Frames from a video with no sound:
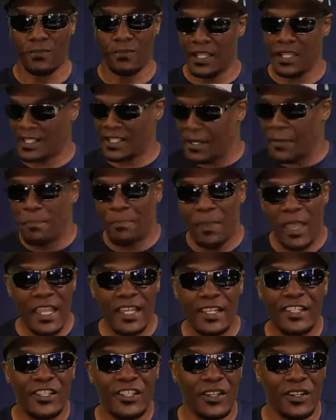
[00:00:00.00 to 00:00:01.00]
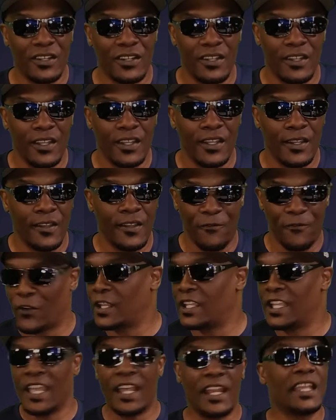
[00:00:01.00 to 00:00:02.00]
It's impatient,
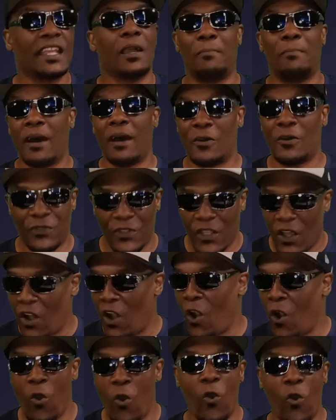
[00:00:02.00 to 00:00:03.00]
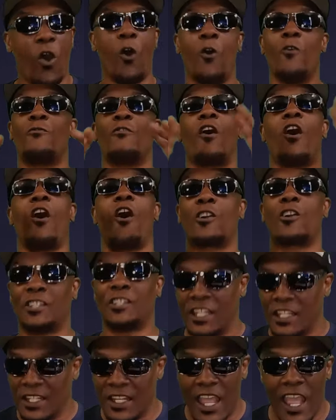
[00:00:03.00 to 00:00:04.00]
forgetting about the whole
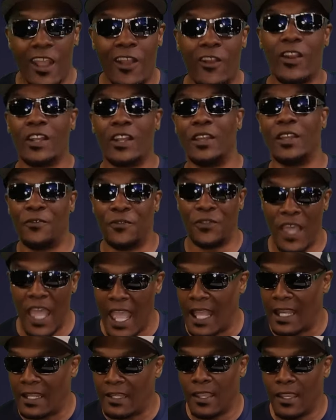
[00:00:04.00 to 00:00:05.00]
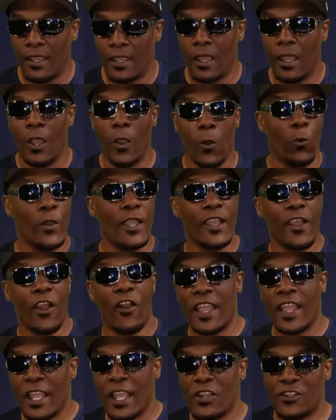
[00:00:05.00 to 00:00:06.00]
overarching narrative that we
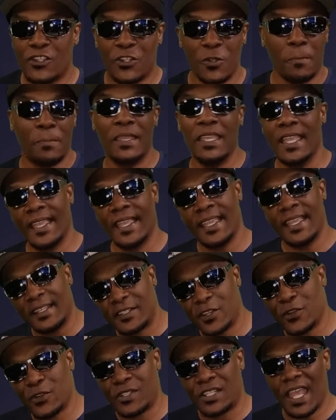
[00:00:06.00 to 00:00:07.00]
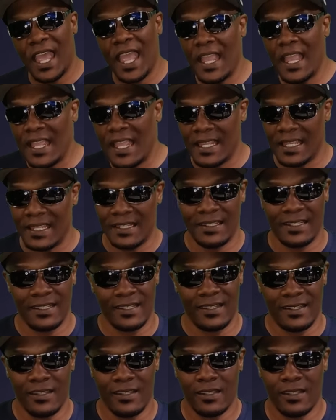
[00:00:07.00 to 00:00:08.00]
are here to be entertained.